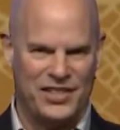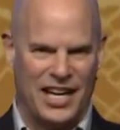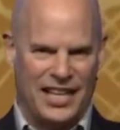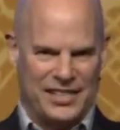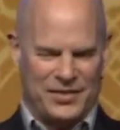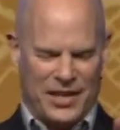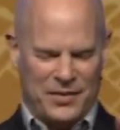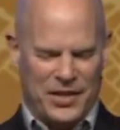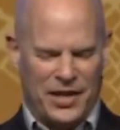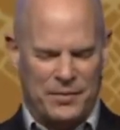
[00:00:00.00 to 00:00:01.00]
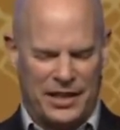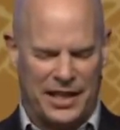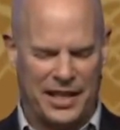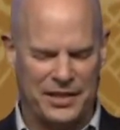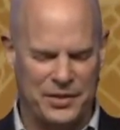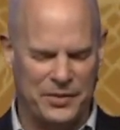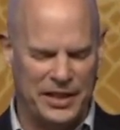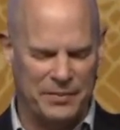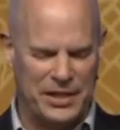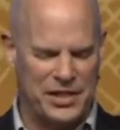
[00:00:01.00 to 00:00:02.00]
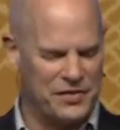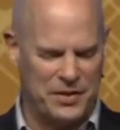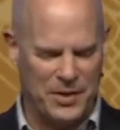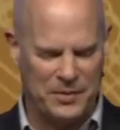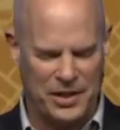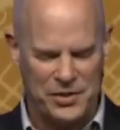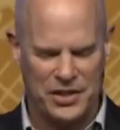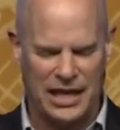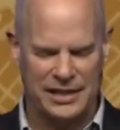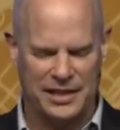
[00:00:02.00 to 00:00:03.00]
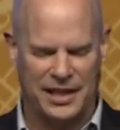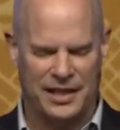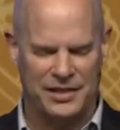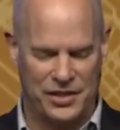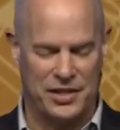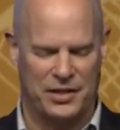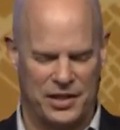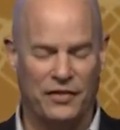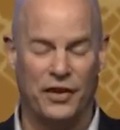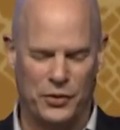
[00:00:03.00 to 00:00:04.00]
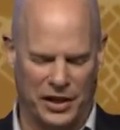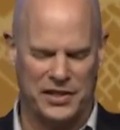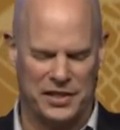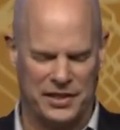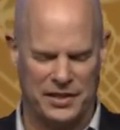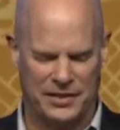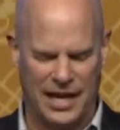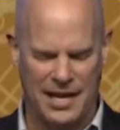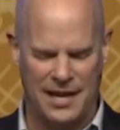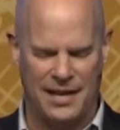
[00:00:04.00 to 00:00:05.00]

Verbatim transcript: your eyes right where you are. I'm not going to get too weird, but just for a moment, close your eyes just to focus, okay?